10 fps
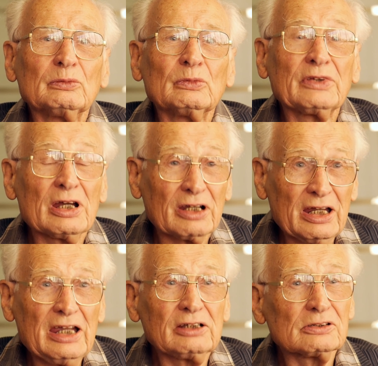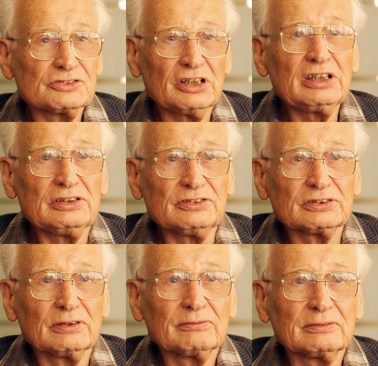with how to handle
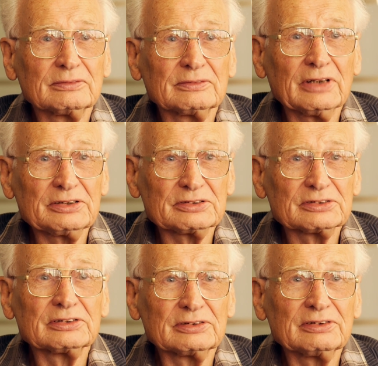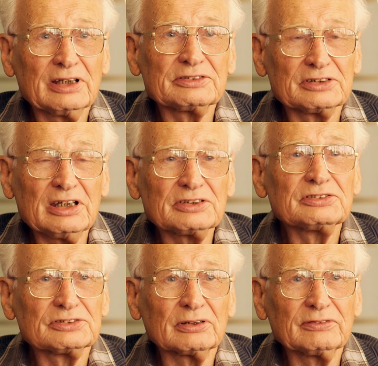change. That's the
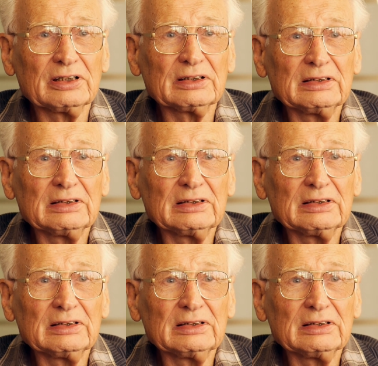essence of it.